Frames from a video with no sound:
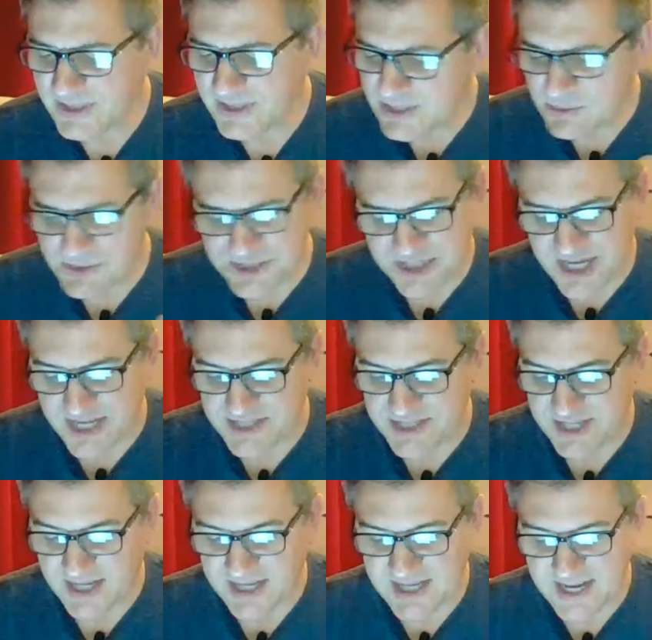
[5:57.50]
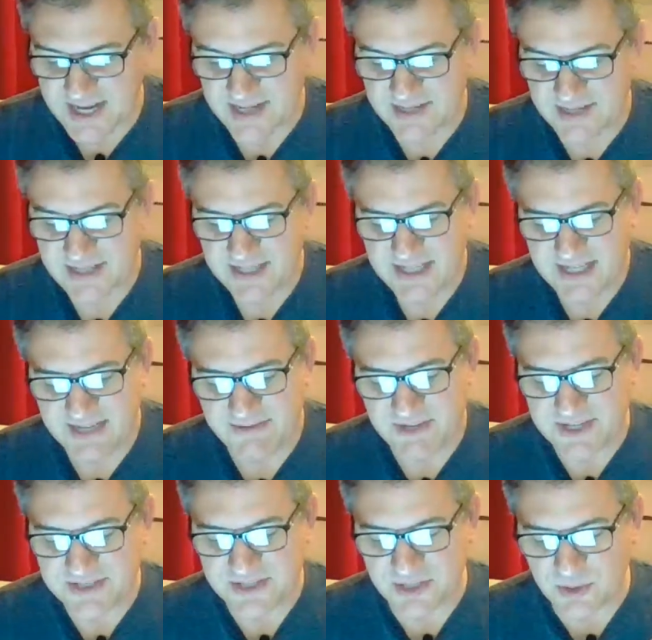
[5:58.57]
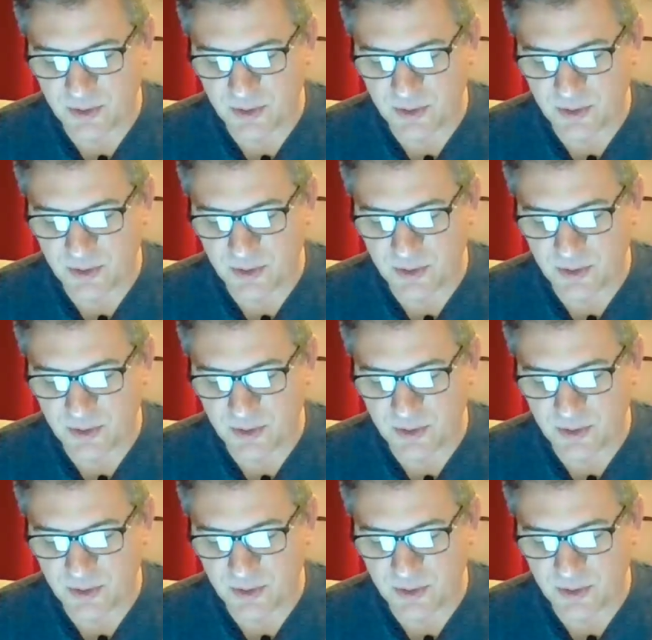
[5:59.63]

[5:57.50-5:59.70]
He was changing again, even as the